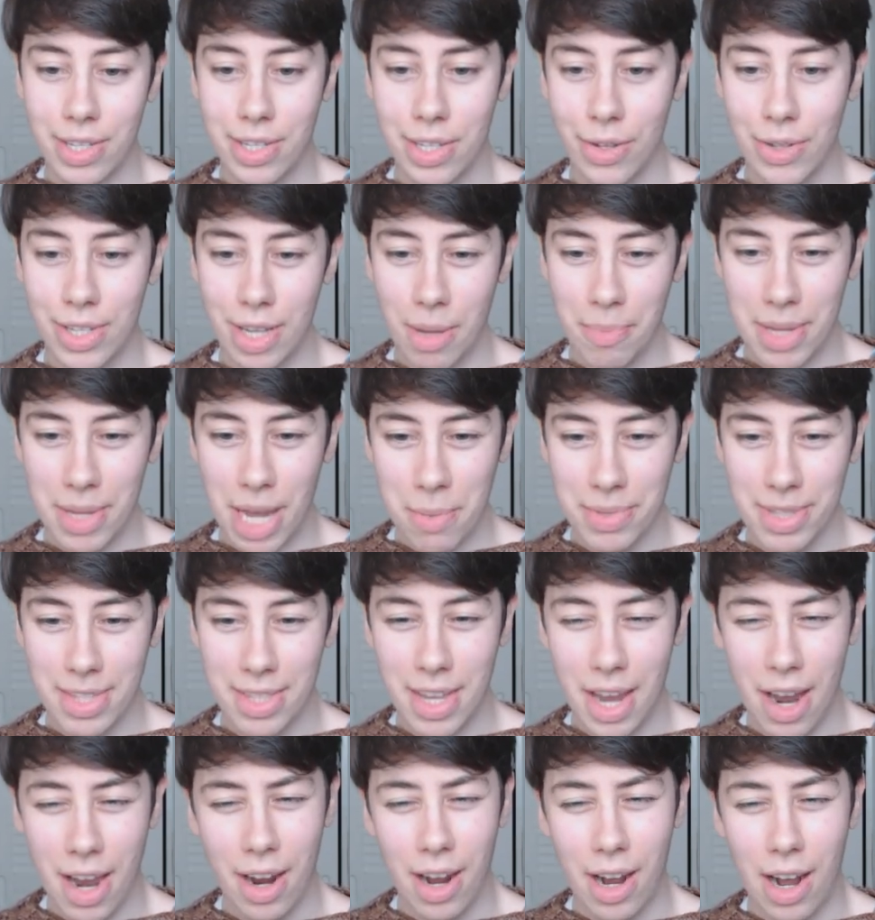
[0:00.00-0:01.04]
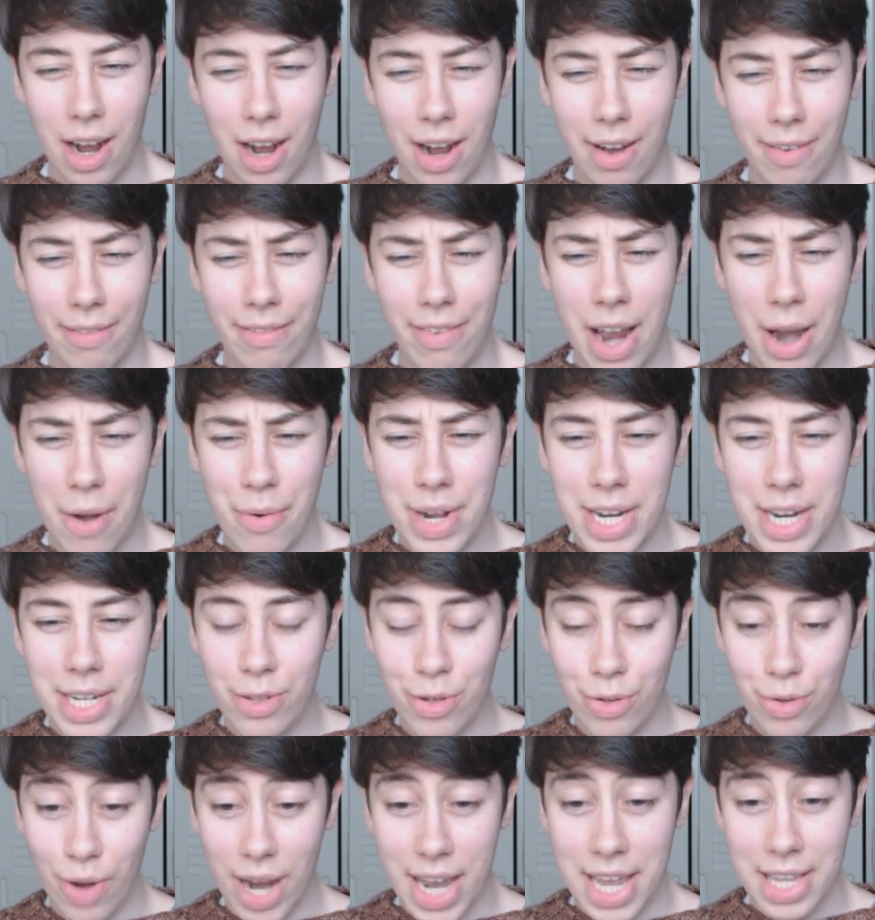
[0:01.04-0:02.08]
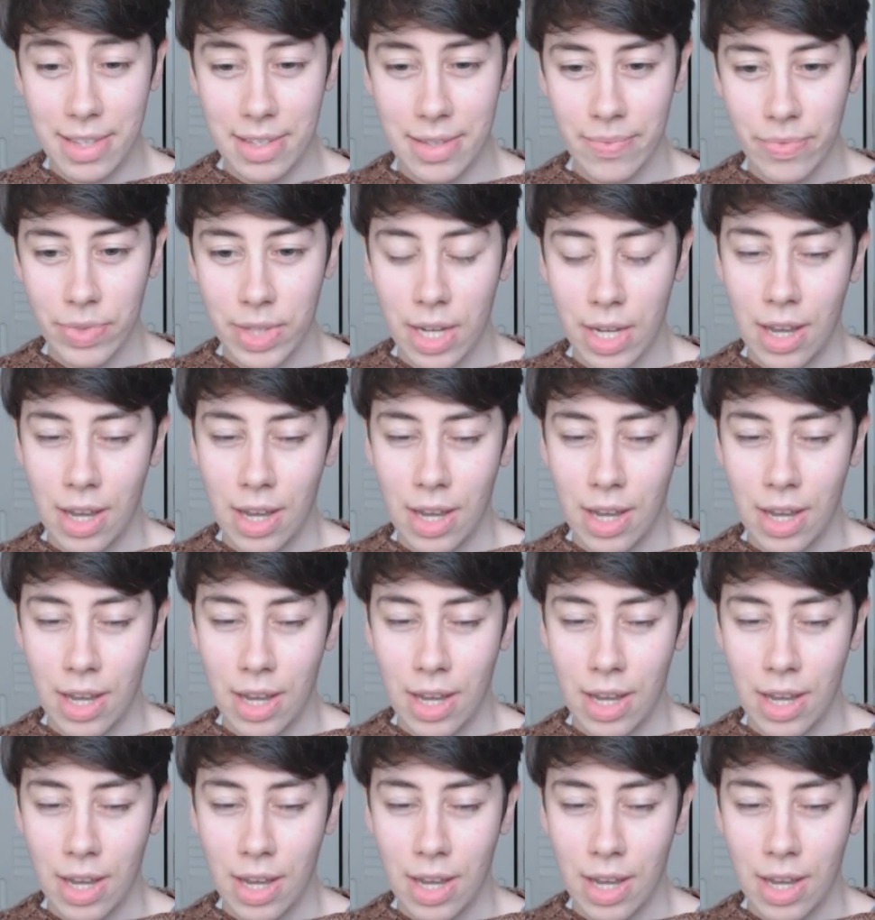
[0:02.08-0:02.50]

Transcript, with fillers: So sometimes they are very straight,